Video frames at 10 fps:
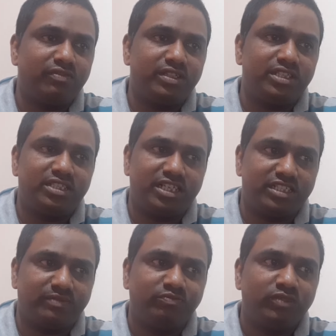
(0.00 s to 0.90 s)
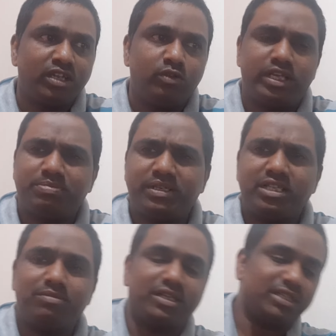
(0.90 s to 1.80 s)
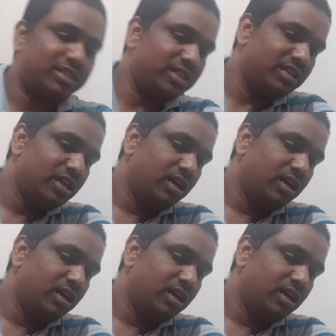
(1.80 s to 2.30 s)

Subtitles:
with this reason, to expand their market, sir.